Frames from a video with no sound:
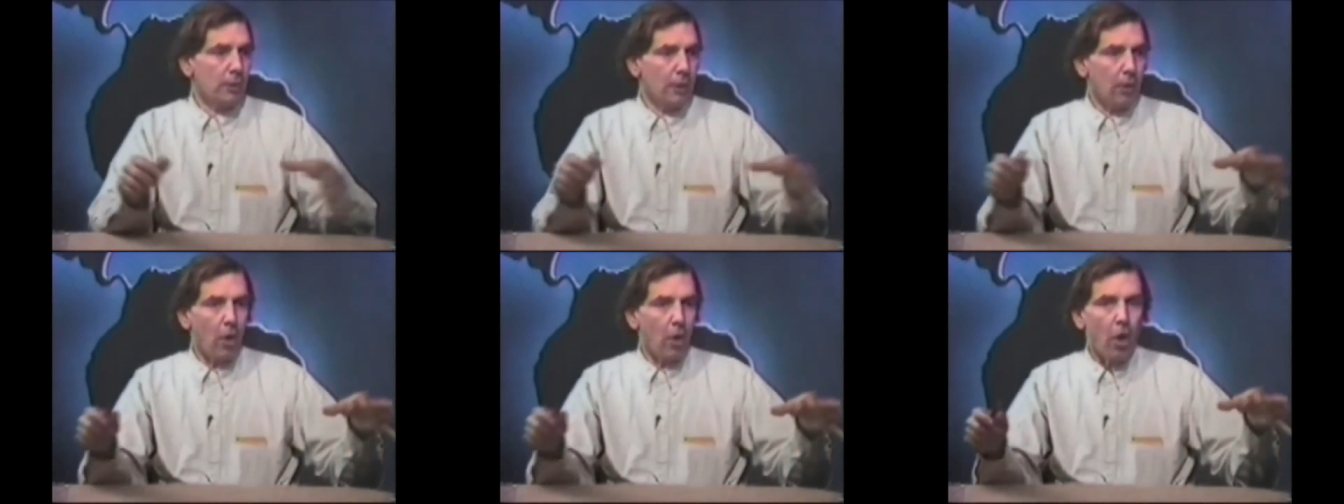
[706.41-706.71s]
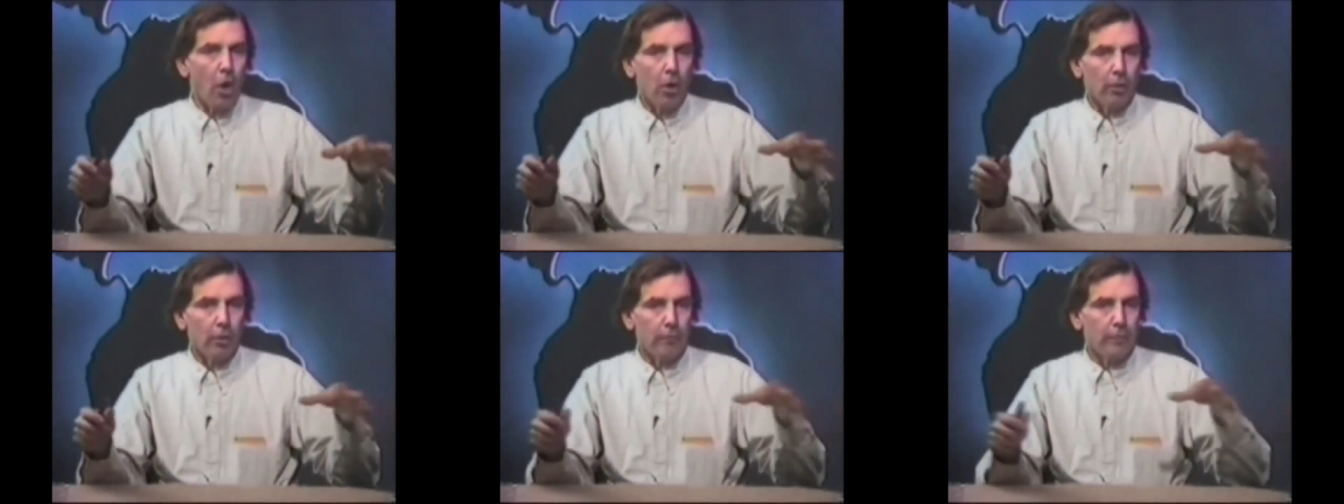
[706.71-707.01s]
that
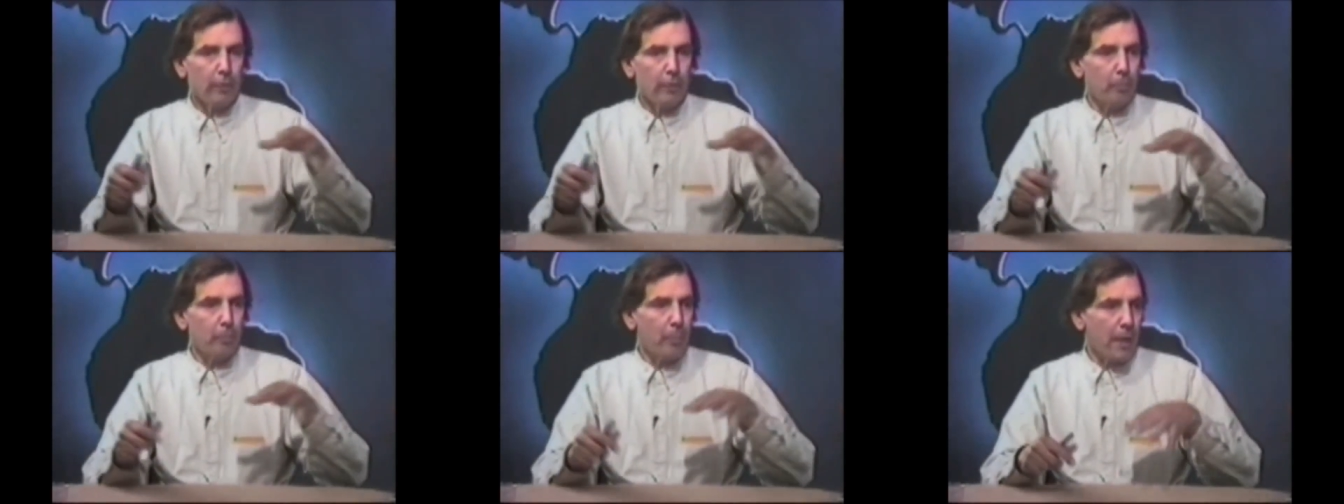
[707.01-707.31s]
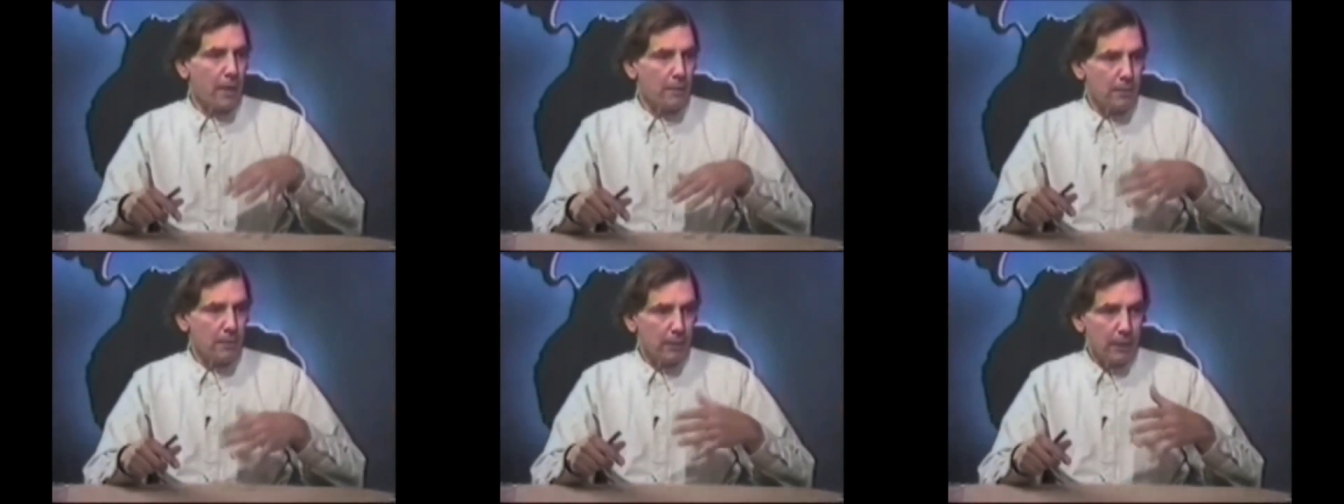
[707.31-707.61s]
all of them
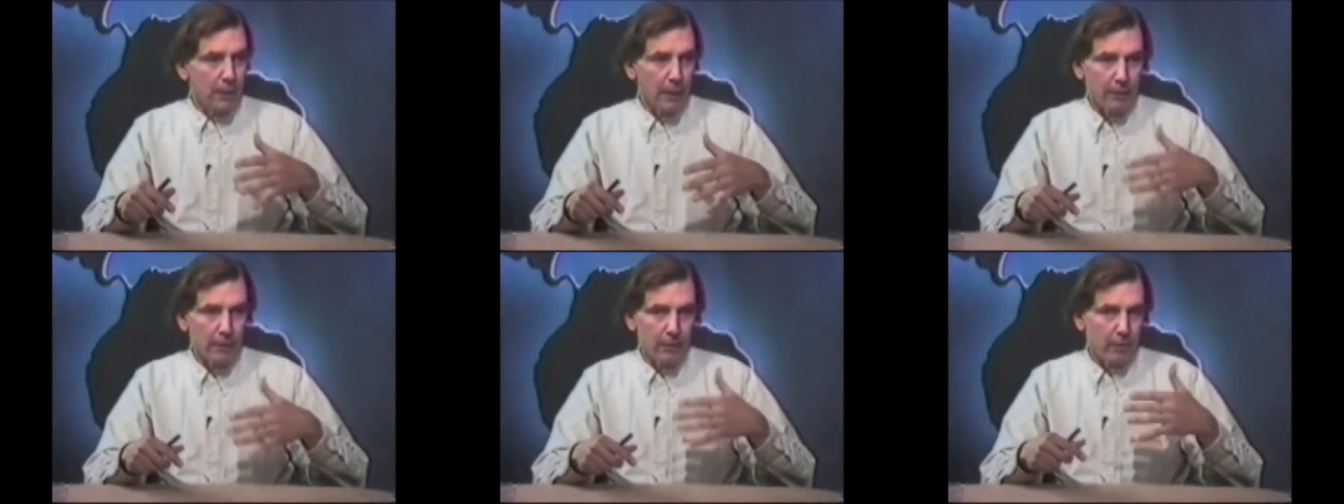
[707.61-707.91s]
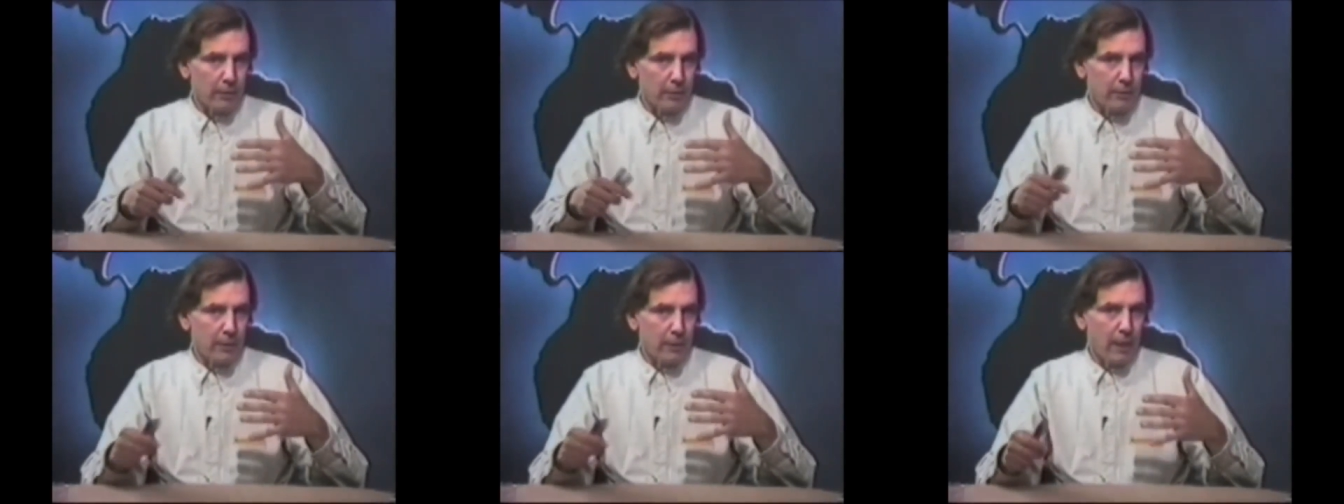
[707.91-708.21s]
made
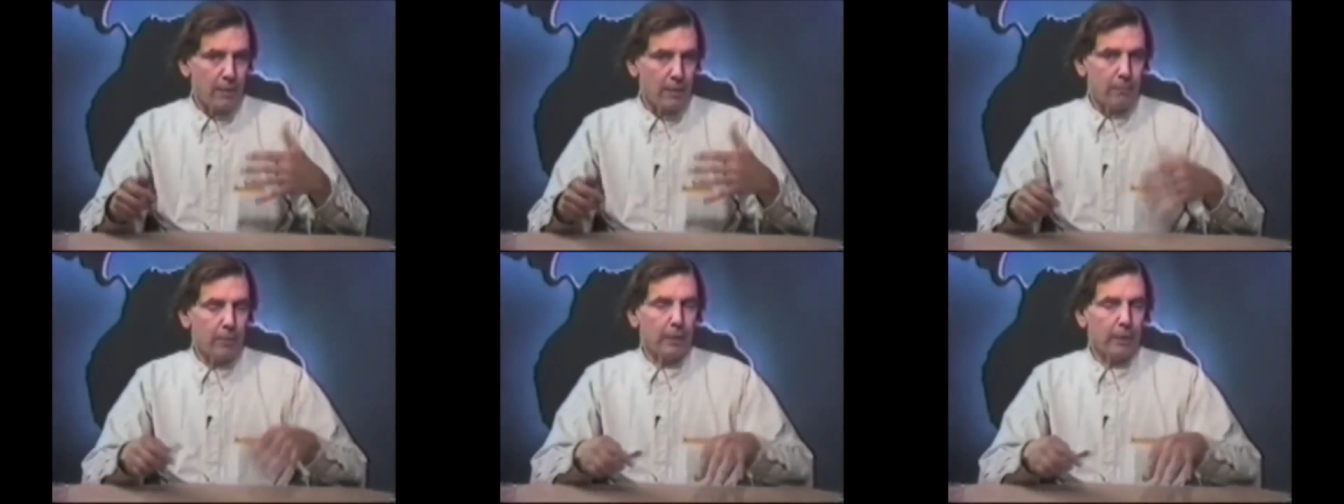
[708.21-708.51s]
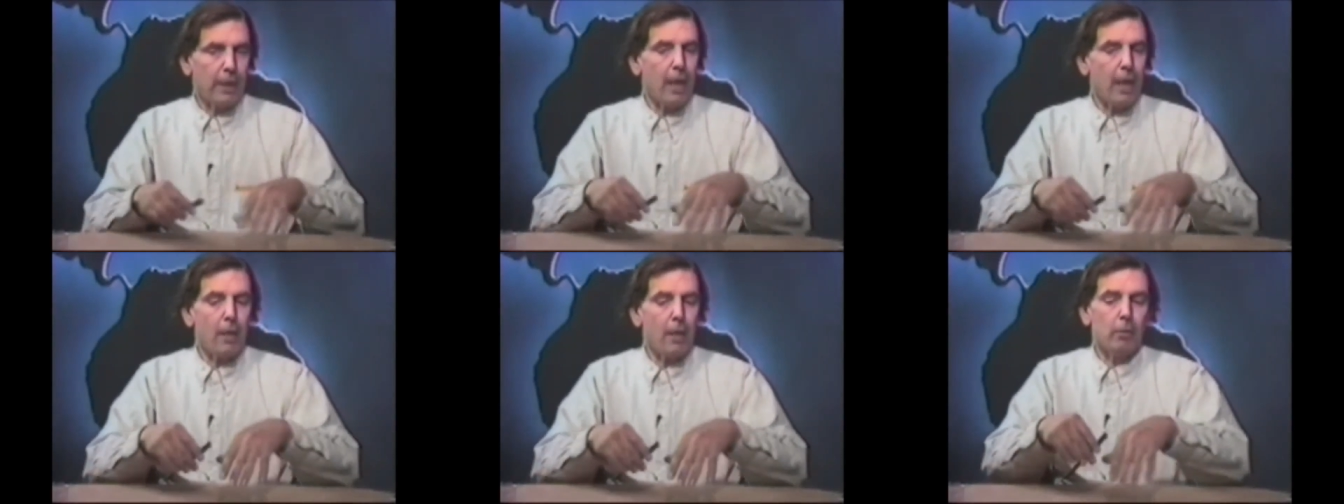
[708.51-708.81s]
together as kind of a
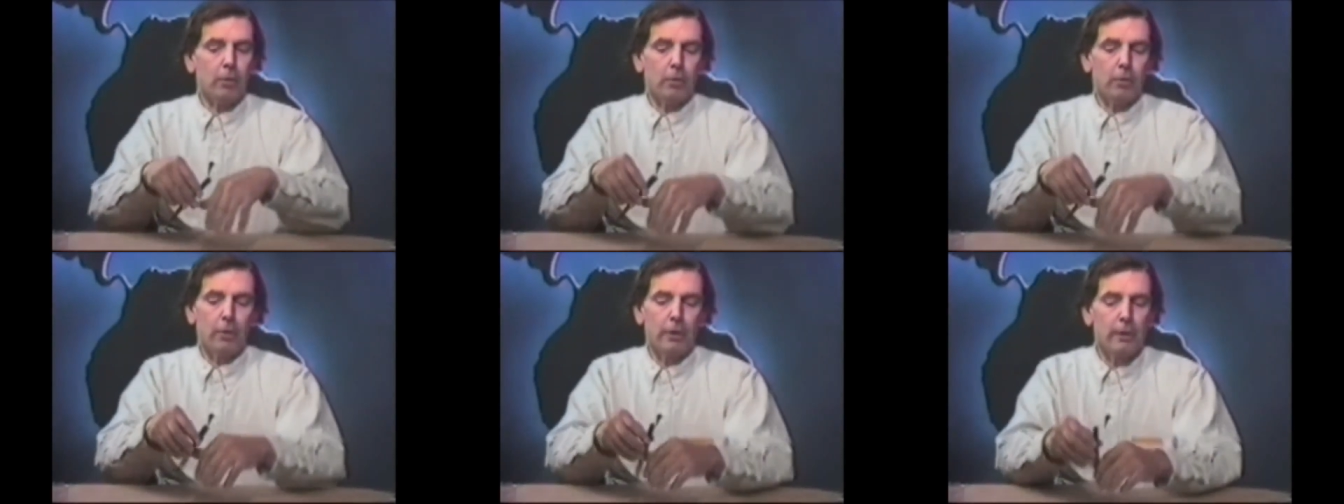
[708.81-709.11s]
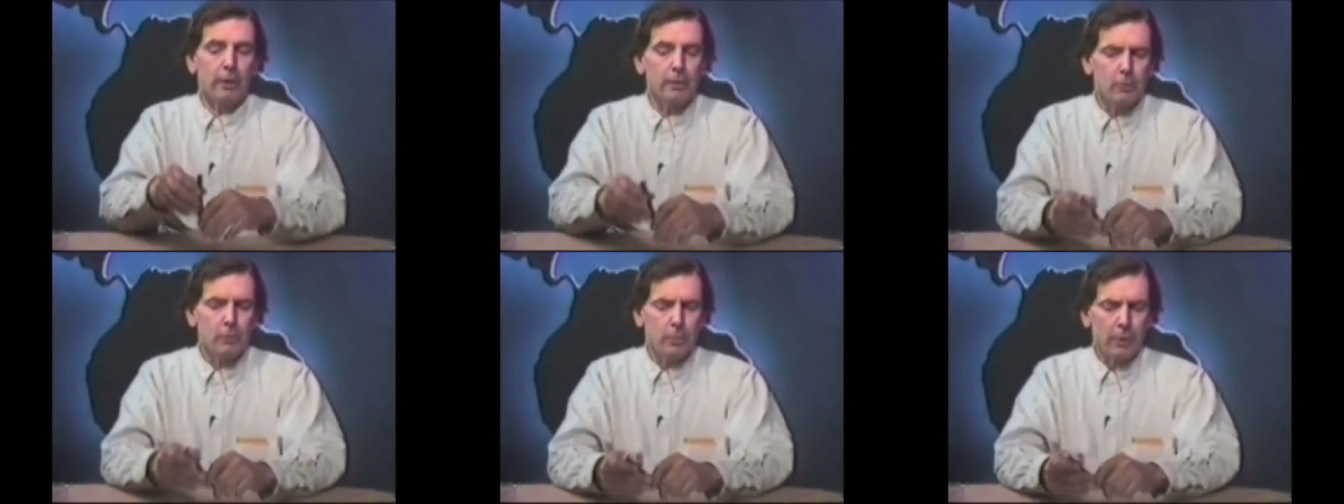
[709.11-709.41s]
cabal or a
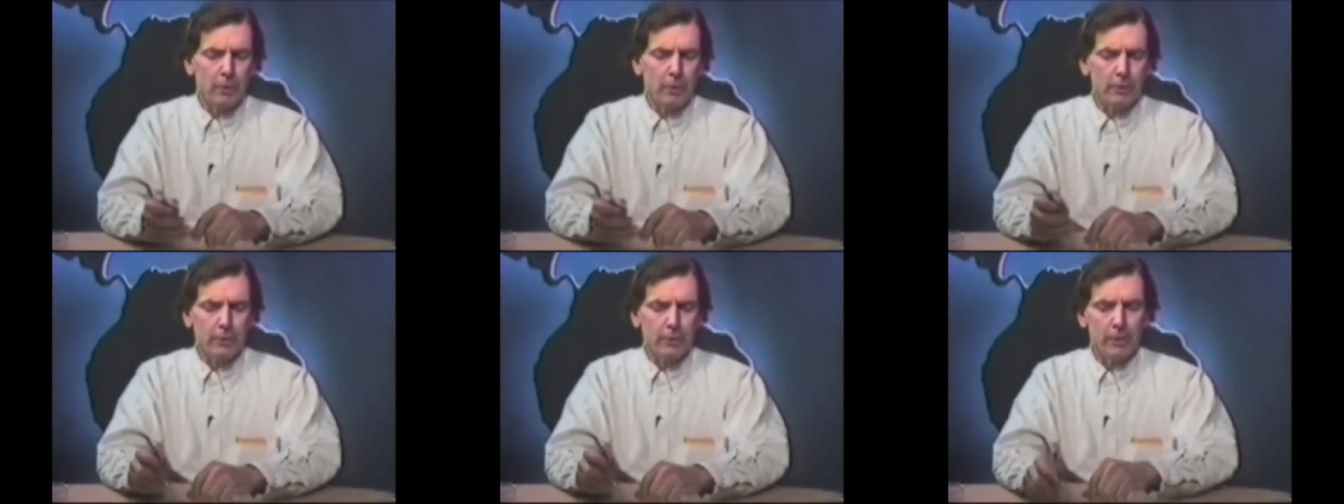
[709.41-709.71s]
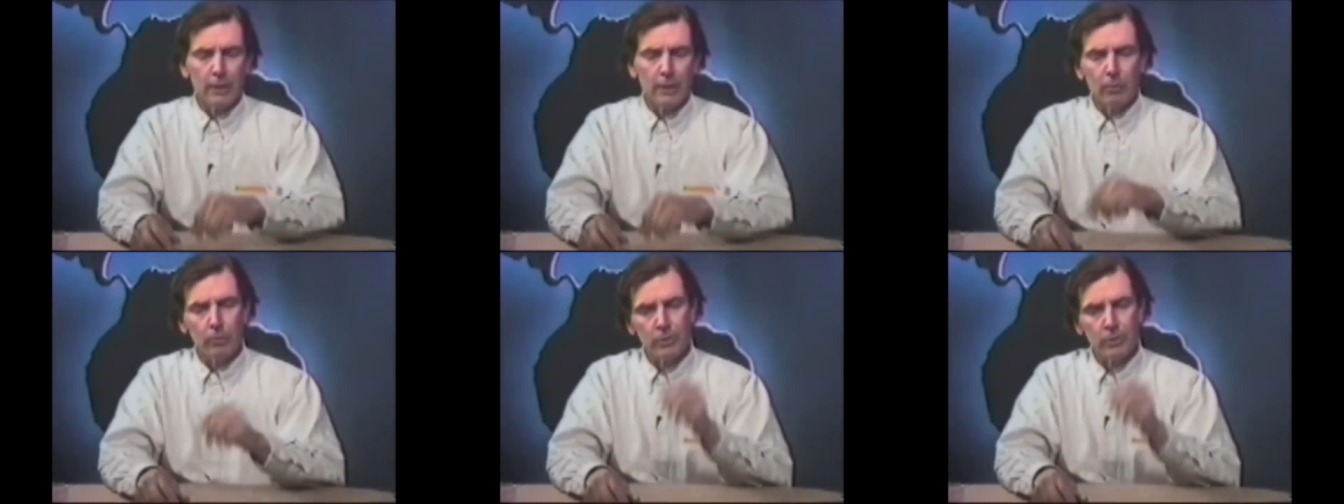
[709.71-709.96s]
conspiracy.